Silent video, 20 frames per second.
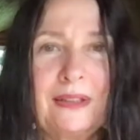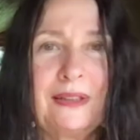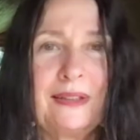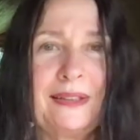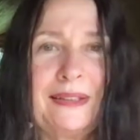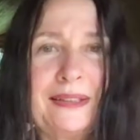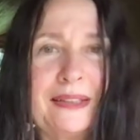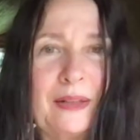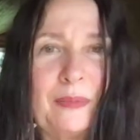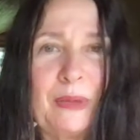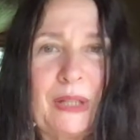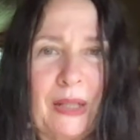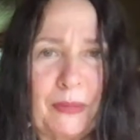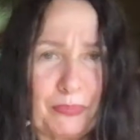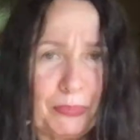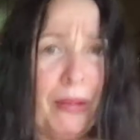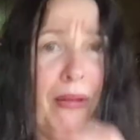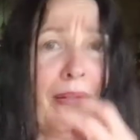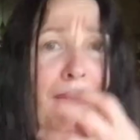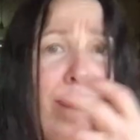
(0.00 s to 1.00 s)
And they'll be like,
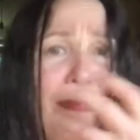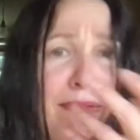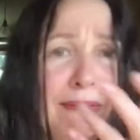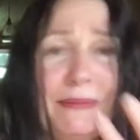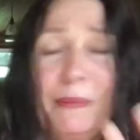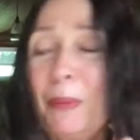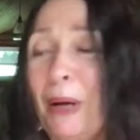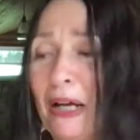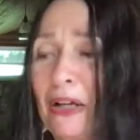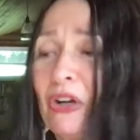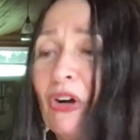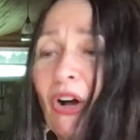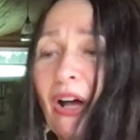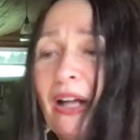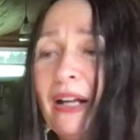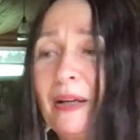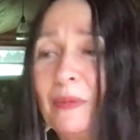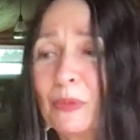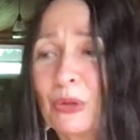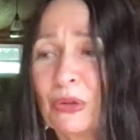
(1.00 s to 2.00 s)
oh my God,
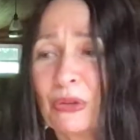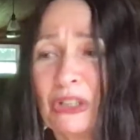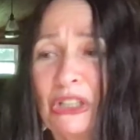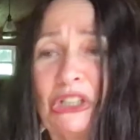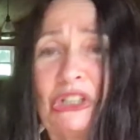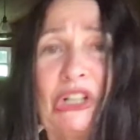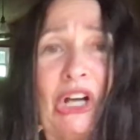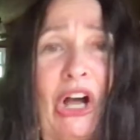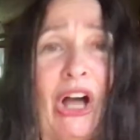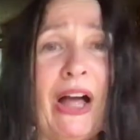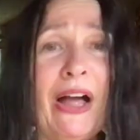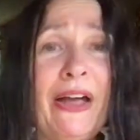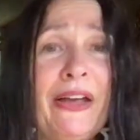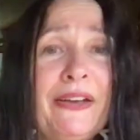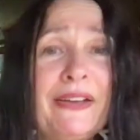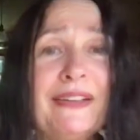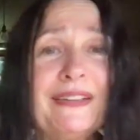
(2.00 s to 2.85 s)
I'm going to die.